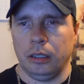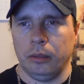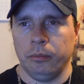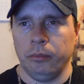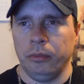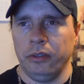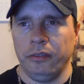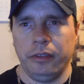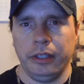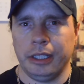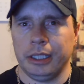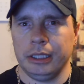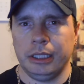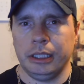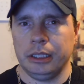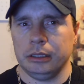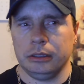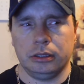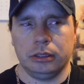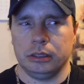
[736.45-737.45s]
movie
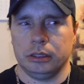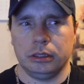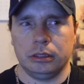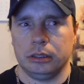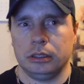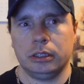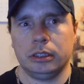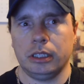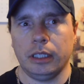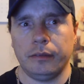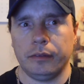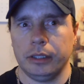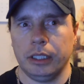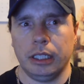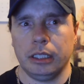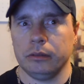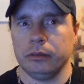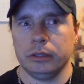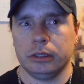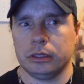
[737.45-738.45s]
ideas and stuff like
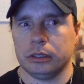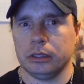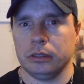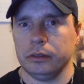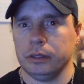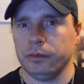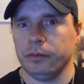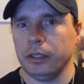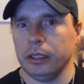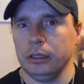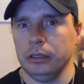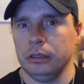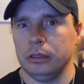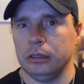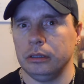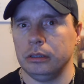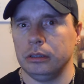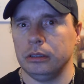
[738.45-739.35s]
that. It was fun.